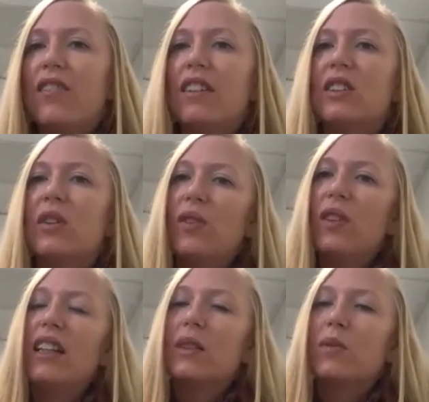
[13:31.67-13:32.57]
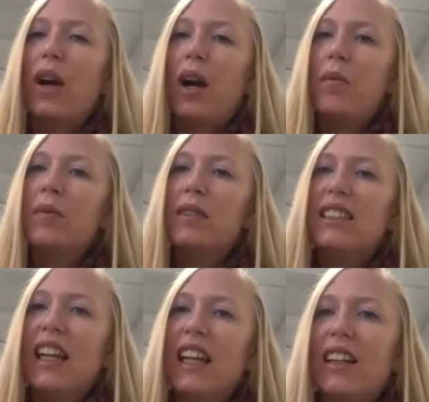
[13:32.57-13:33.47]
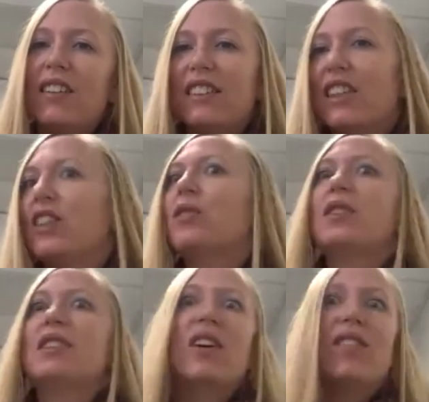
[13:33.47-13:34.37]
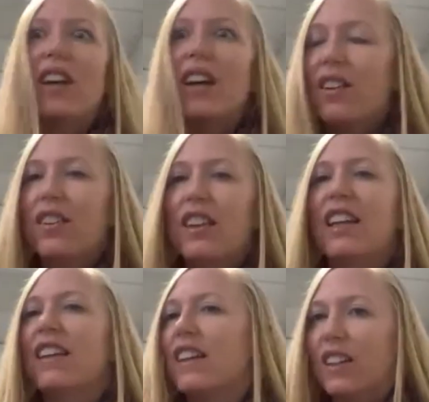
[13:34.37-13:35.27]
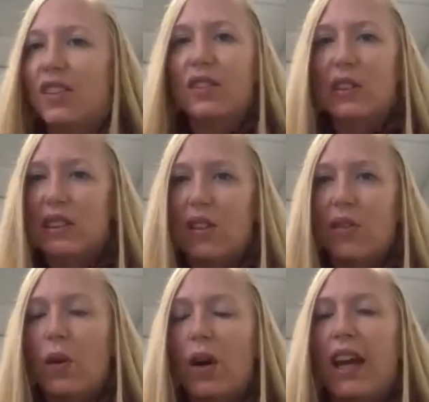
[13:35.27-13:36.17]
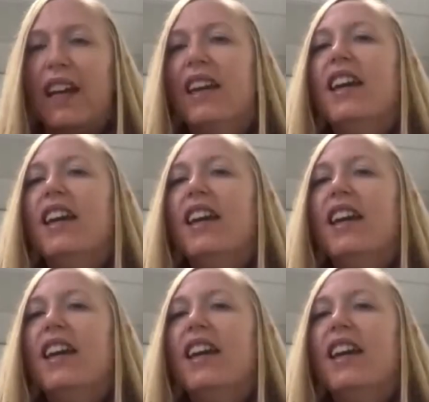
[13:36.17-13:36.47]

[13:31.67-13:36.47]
And so you need this problem to stay here until you resolve the other thing and then it'll dissolve away.